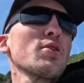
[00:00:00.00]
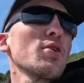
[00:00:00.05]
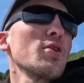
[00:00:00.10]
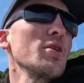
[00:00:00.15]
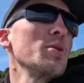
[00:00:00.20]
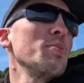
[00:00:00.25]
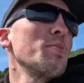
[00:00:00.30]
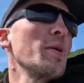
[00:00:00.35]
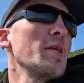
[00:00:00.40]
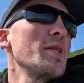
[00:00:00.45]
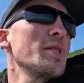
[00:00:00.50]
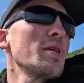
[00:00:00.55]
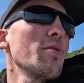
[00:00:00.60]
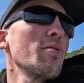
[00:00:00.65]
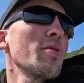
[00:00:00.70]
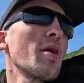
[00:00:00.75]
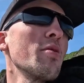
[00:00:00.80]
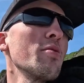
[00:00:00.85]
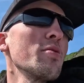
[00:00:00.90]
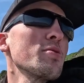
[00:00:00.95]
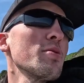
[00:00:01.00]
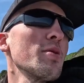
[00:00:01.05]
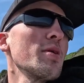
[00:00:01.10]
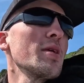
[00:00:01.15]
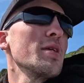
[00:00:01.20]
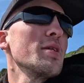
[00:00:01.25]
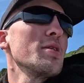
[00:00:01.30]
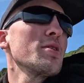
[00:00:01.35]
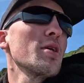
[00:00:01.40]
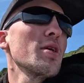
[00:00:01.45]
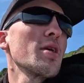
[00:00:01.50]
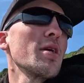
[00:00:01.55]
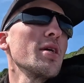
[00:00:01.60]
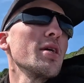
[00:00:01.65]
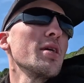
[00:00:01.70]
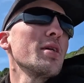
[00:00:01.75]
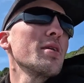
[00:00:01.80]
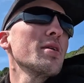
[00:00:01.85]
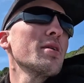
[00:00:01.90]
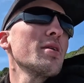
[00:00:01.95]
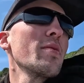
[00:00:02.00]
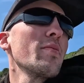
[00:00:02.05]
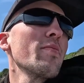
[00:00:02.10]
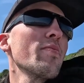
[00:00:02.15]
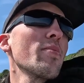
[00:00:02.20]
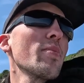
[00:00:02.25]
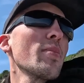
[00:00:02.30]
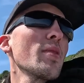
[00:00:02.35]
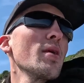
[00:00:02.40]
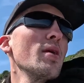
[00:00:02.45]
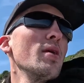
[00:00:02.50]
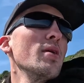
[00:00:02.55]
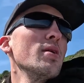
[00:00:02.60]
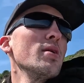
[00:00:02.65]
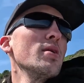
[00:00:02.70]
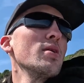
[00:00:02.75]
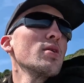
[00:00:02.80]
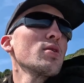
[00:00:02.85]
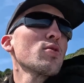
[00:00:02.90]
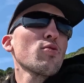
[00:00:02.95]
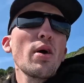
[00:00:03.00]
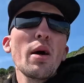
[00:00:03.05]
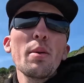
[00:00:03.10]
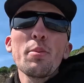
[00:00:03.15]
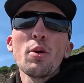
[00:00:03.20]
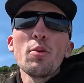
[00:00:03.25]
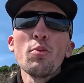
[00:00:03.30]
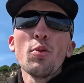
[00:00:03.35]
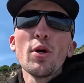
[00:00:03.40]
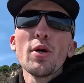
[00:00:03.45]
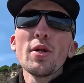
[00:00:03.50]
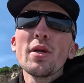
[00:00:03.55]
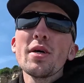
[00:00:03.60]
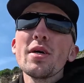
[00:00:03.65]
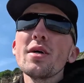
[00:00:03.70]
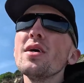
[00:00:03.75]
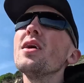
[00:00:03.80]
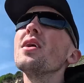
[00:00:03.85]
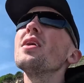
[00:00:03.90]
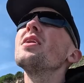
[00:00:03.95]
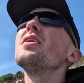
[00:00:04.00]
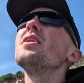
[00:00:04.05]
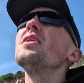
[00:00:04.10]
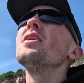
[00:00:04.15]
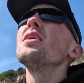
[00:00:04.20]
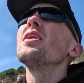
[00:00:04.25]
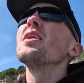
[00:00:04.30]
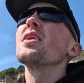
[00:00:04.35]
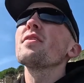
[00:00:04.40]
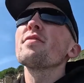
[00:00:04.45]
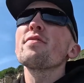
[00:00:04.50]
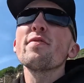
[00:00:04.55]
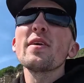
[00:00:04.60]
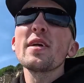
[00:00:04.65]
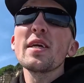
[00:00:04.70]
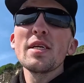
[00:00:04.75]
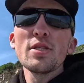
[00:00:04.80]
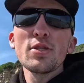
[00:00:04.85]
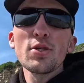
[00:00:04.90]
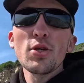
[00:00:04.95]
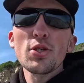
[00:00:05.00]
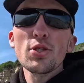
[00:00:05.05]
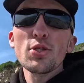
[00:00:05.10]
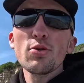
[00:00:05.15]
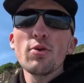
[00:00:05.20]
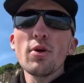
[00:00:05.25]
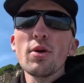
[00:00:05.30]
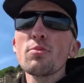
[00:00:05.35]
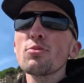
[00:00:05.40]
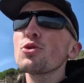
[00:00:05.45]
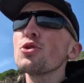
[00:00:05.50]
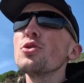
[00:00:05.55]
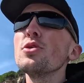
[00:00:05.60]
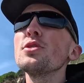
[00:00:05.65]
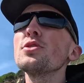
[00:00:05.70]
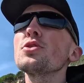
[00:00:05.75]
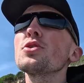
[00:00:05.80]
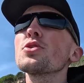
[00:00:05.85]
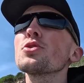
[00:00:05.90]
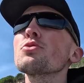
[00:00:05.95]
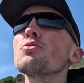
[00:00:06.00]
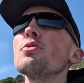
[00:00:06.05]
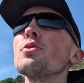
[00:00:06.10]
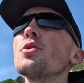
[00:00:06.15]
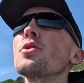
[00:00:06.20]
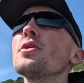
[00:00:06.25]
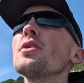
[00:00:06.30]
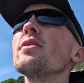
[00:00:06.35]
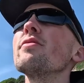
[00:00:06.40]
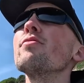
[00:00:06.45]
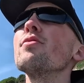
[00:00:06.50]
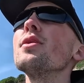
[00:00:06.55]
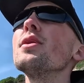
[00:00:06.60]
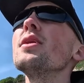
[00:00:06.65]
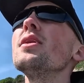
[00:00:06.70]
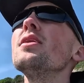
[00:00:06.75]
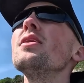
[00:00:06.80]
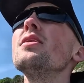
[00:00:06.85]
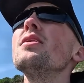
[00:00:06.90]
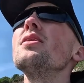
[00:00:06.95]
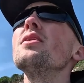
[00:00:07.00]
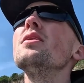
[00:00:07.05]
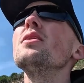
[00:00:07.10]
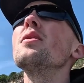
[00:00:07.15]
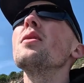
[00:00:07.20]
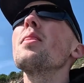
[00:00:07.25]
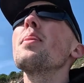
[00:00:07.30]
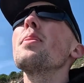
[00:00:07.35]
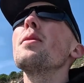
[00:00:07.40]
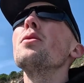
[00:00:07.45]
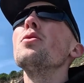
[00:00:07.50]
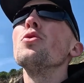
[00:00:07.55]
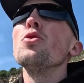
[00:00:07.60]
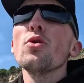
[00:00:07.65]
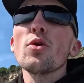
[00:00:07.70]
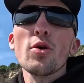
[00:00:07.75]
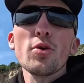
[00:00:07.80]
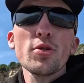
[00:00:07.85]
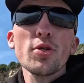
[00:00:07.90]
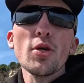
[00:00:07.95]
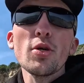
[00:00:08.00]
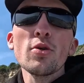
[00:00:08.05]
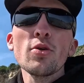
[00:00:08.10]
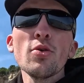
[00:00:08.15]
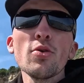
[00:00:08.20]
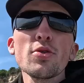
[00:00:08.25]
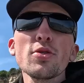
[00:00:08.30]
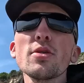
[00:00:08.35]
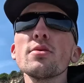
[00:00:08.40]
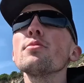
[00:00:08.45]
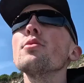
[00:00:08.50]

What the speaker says: got his baits out now as well. He's got a crab on one, and I think he's got squid. I'm sure he's got squid on the other one. All on dongos at the